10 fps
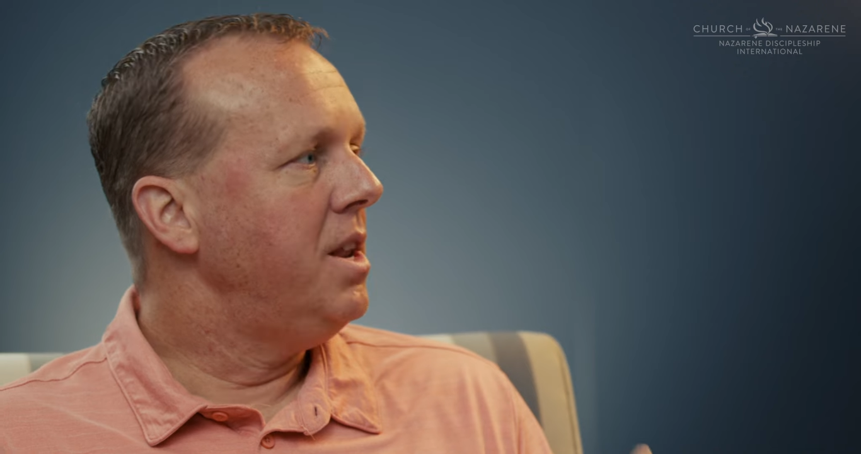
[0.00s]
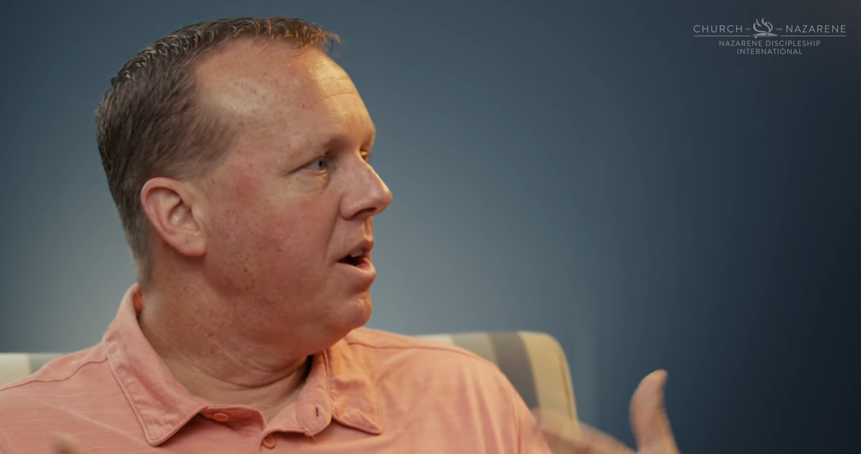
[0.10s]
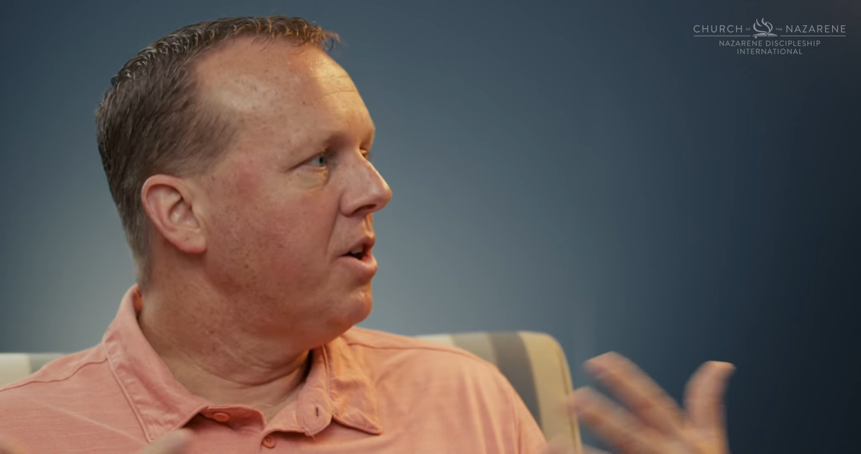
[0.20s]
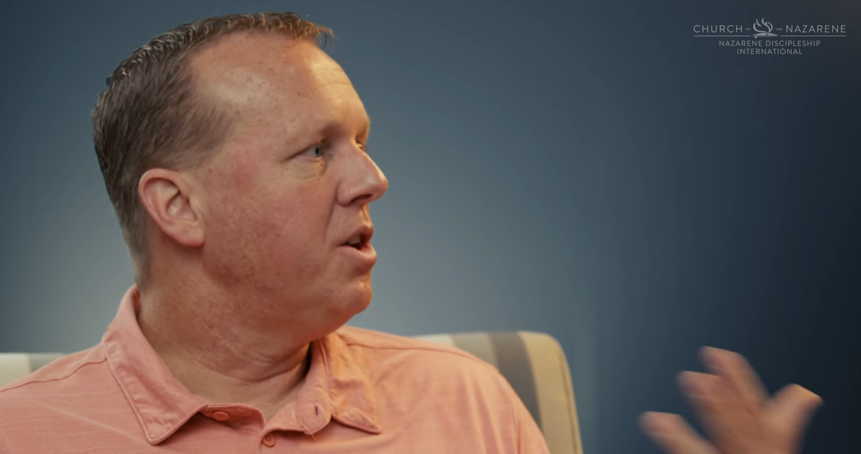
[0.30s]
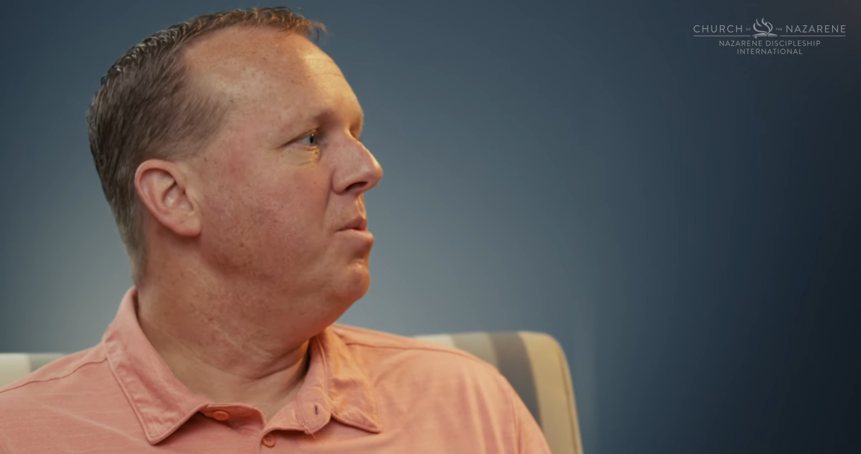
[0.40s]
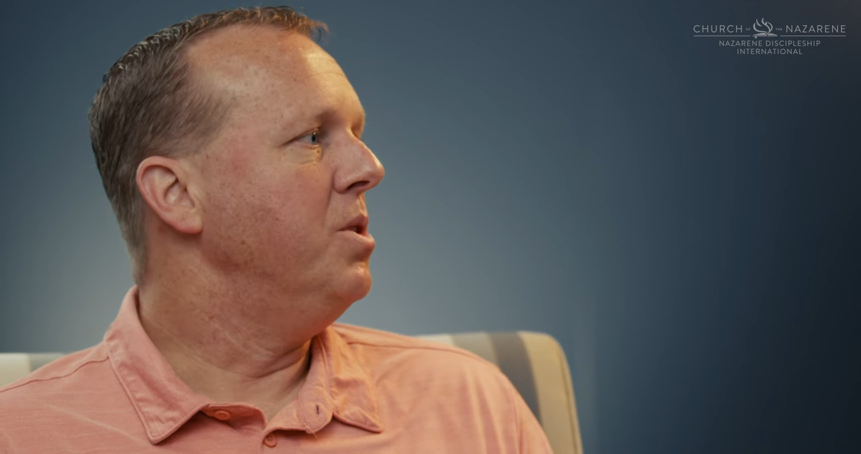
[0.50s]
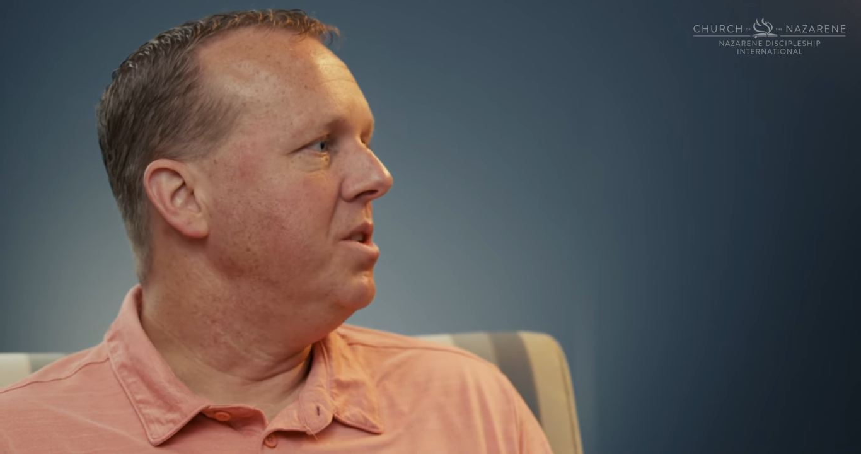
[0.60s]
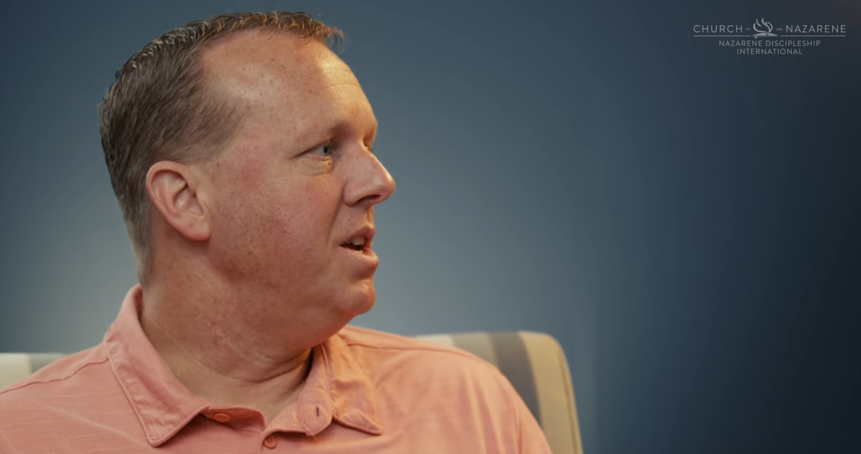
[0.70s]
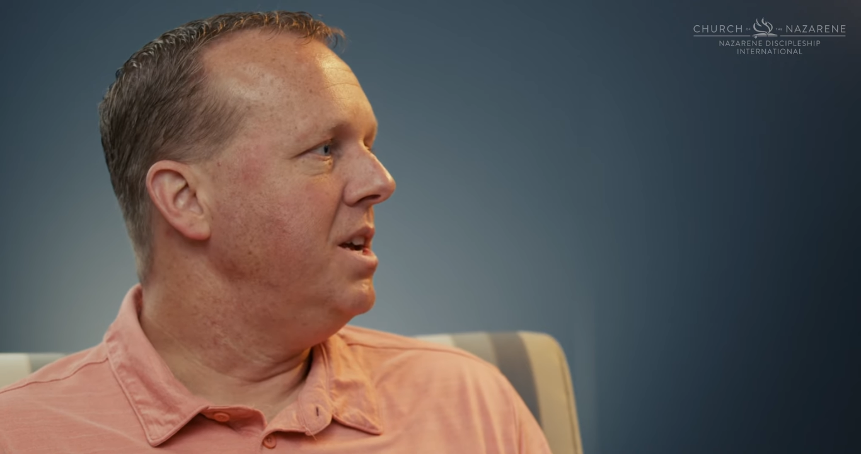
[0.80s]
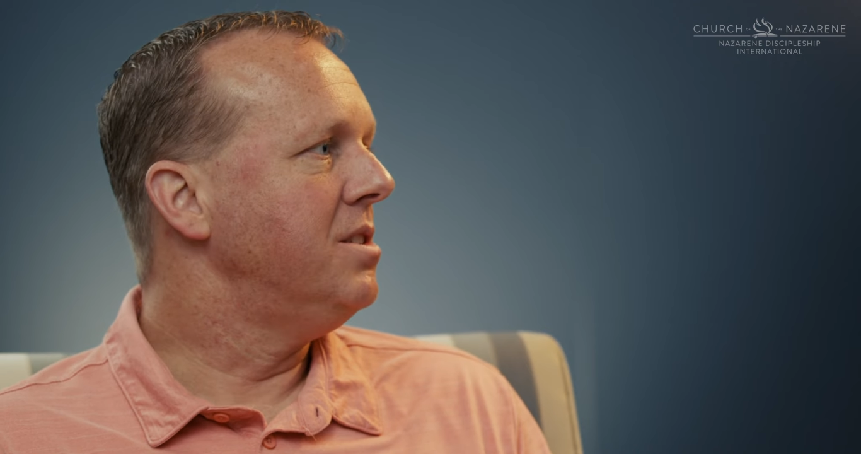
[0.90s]
in their
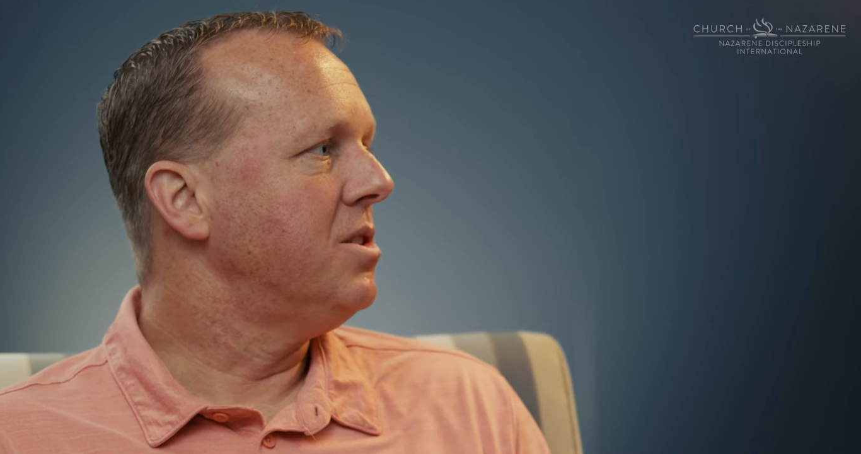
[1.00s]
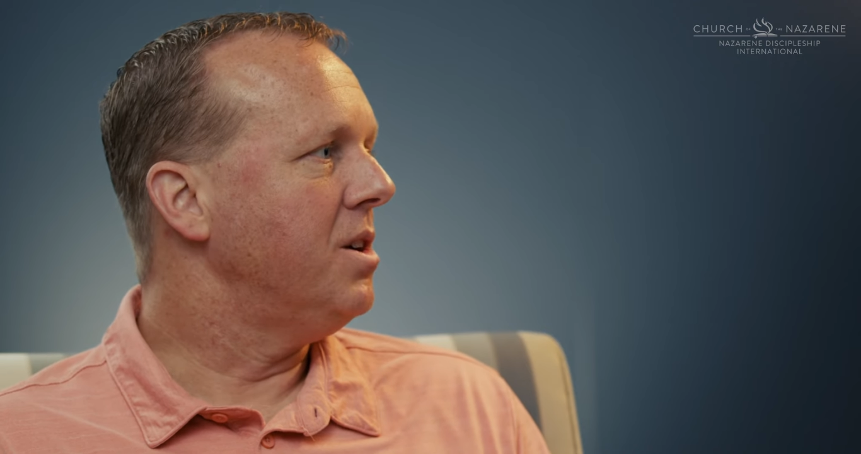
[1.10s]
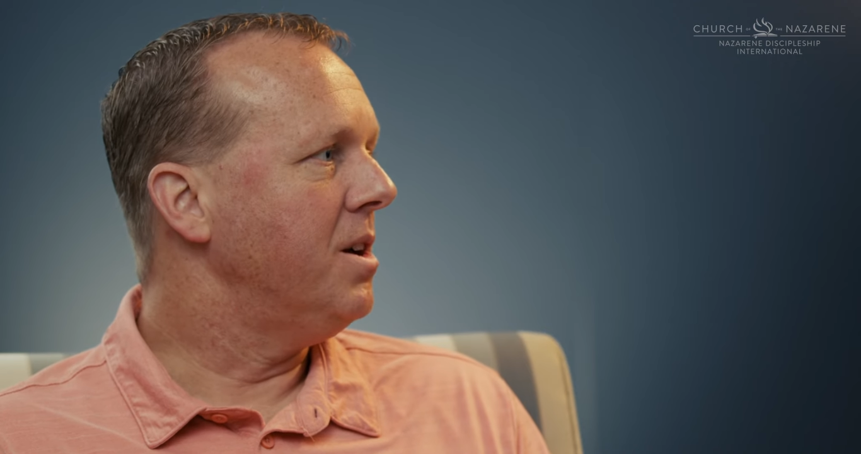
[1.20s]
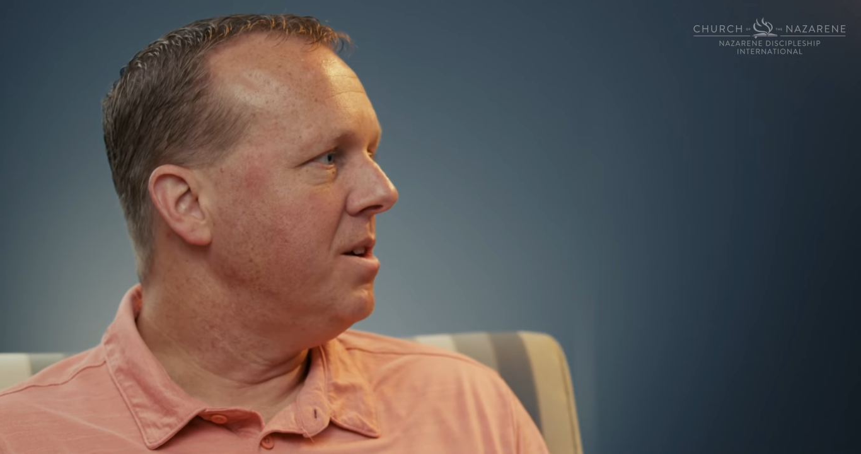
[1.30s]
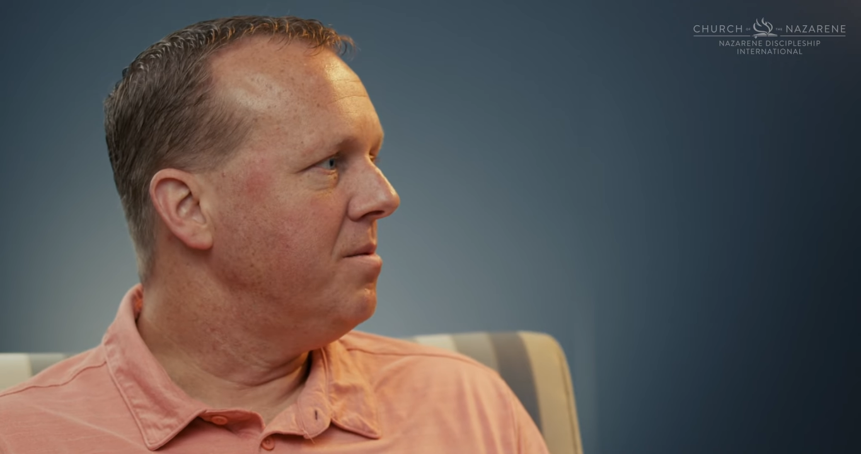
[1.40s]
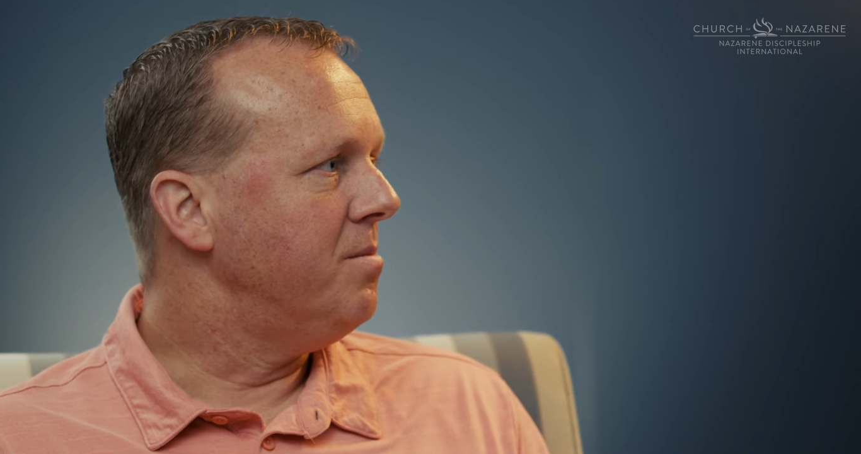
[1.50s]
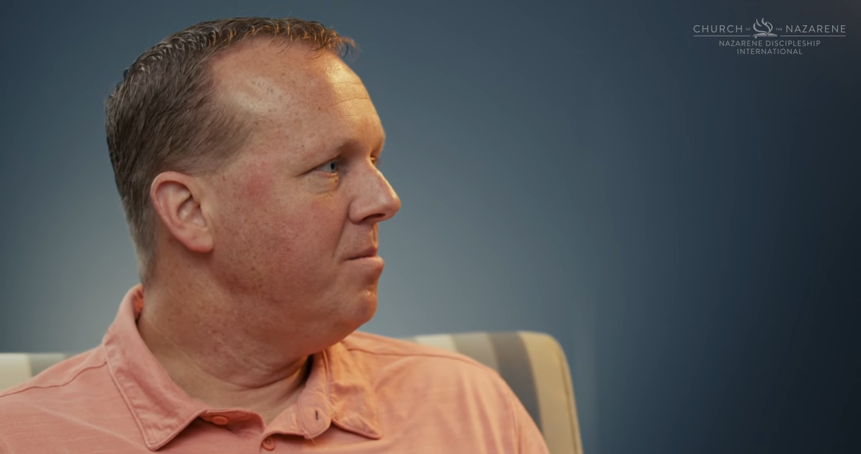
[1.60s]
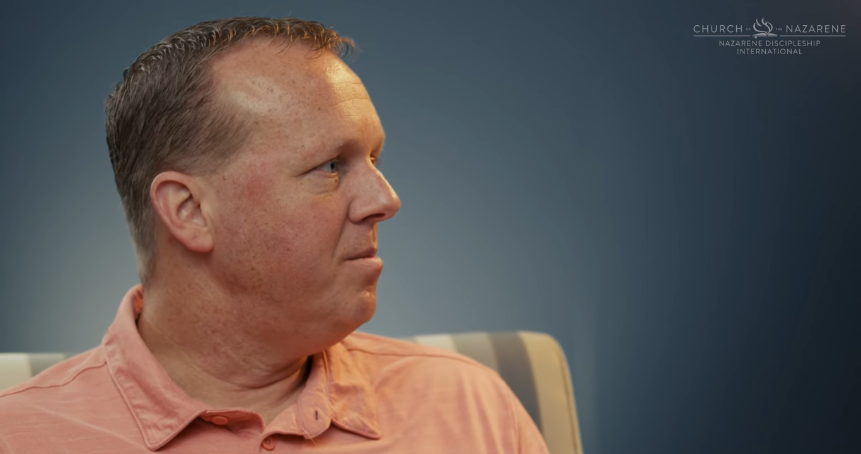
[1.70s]
community to